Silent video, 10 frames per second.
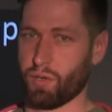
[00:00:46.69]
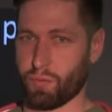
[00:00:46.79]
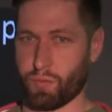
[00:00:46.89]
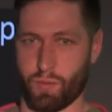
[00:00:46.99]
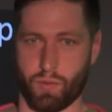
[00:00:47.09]
of
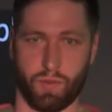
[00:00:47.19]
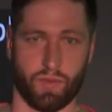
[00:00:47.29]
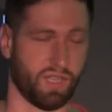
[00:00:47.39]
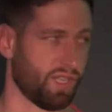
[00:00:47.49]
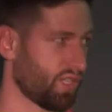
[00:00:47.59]

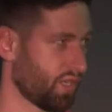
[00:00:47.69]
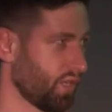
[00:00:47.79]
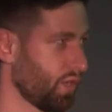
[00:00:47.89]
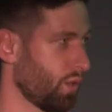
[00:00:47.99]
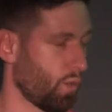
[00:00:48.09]
this
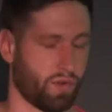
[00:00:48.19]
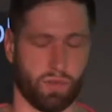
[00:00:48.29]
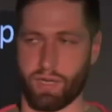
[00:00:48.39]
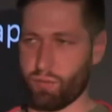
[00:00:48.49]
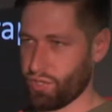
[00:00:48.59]
query
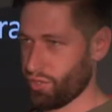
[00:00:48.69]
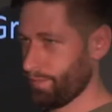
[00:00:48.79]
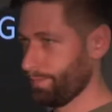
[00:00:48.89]
language.